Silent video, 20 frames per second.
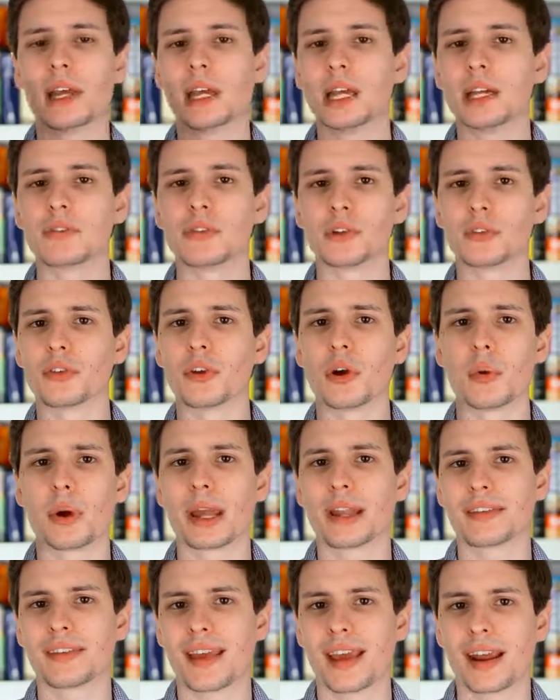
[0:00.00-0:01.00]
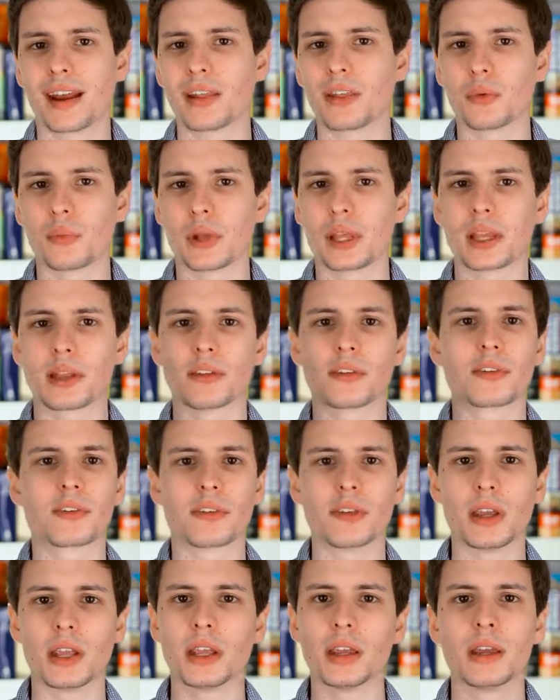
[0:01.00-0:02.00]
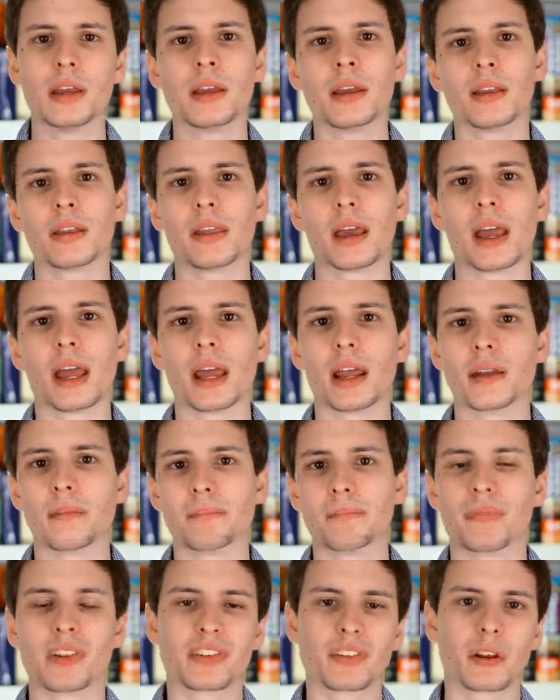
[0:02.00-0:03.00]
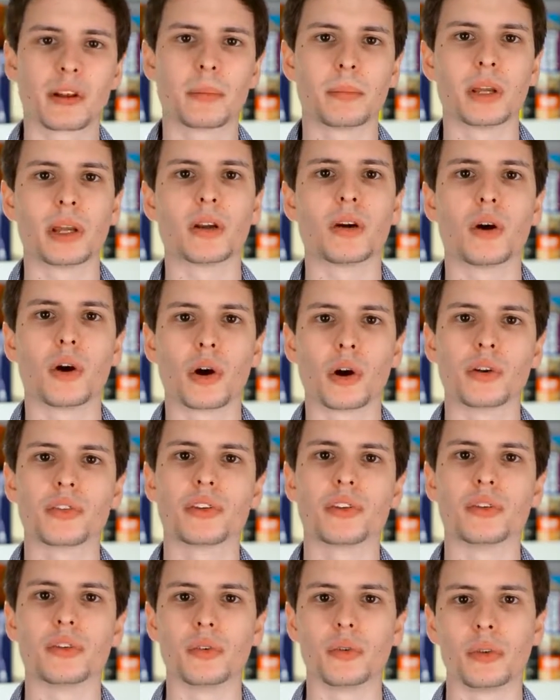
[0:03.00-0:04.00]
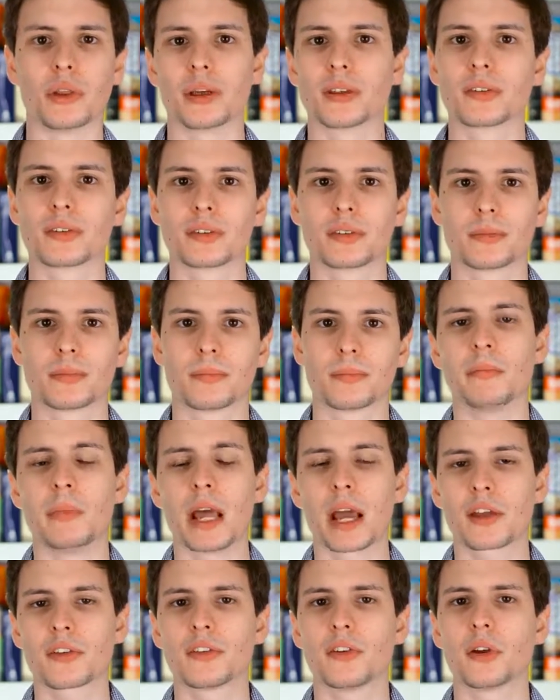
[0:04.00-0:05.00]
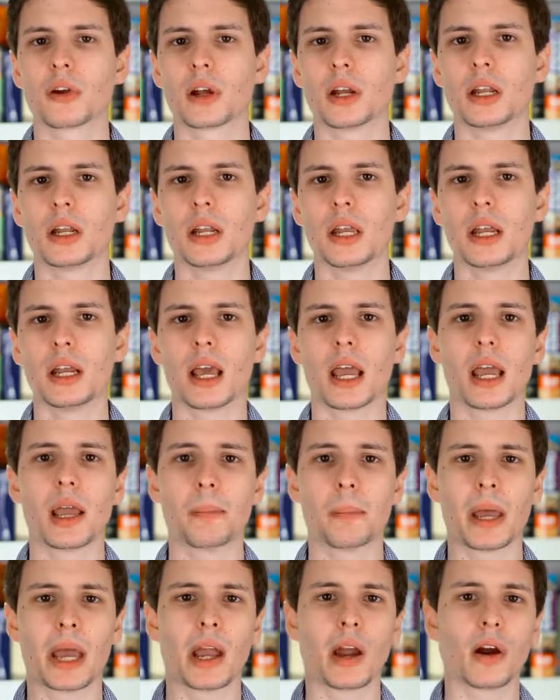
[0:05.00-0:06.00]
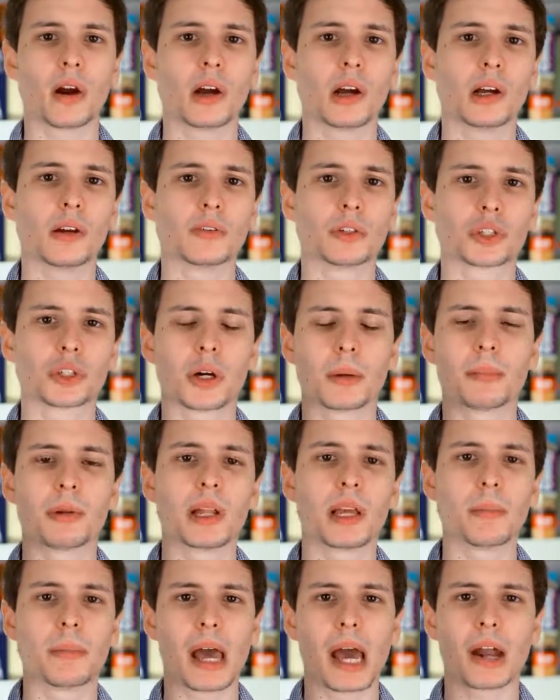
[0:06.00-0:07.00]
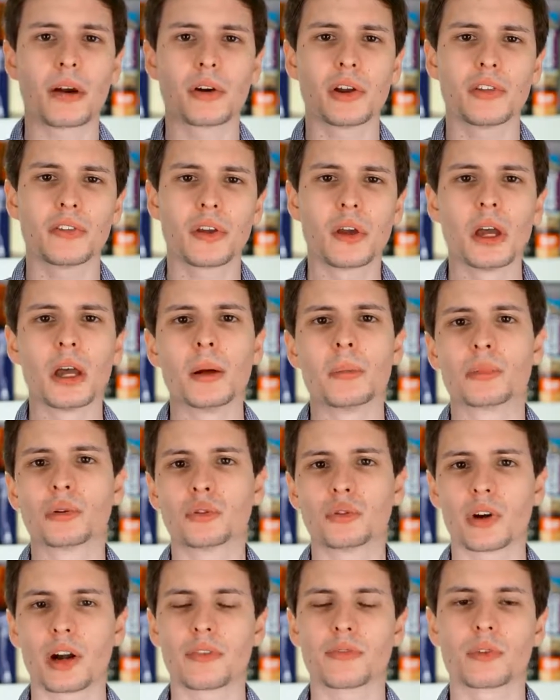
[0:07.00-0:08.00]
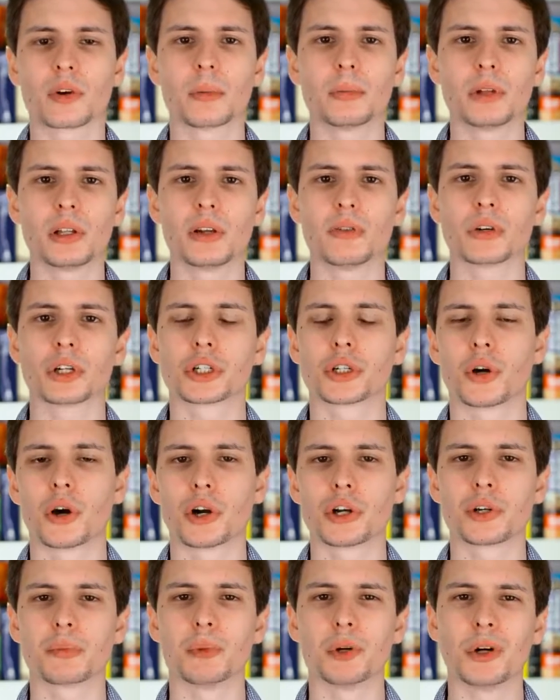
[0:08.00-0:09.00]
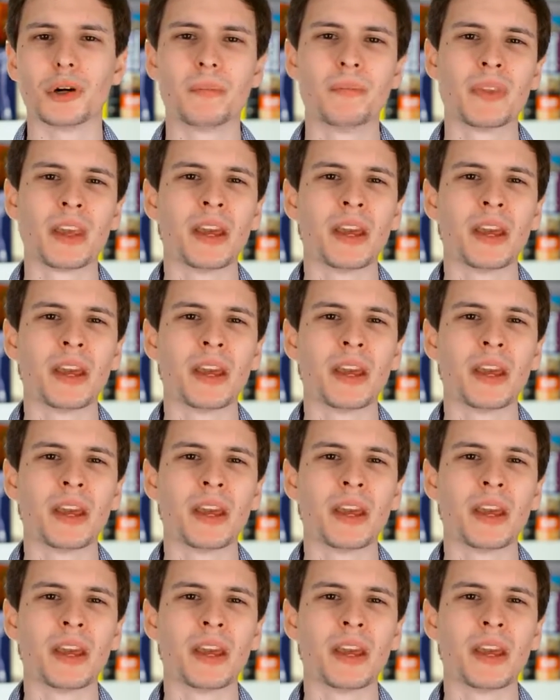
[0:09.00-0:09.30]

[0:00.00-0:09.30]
If there's no antenna that we can see, then it's going to be hard to do this. Next, you're going to need a pair of AAA batteries, preferably rechargeable.